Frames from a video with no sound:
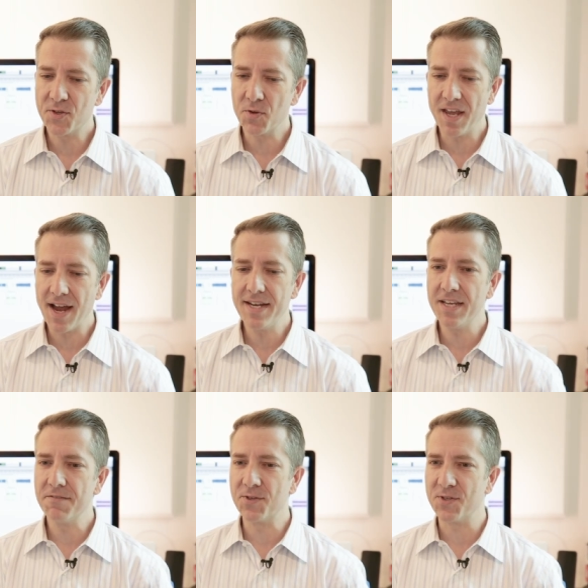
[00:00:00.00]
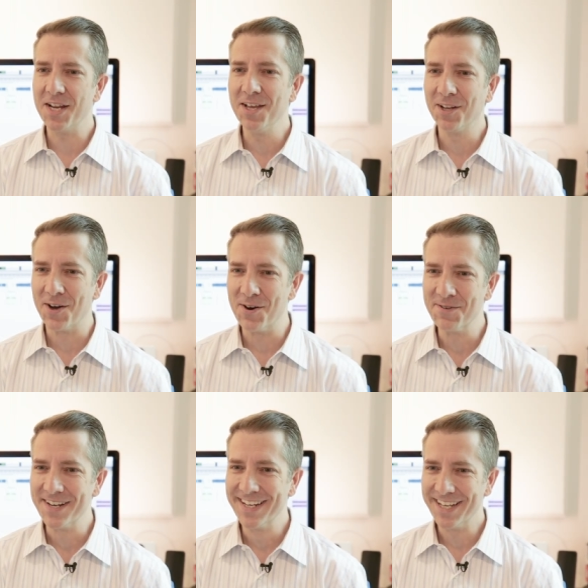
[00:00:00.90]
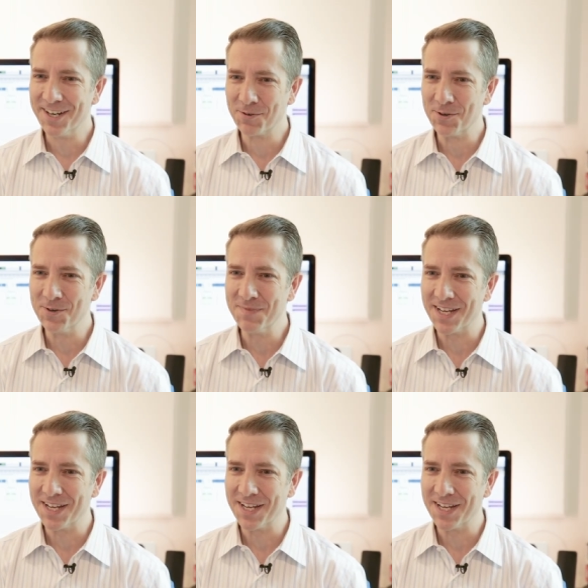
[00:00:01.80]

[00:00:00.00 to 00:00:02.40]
And so the idea of sitting alone in a room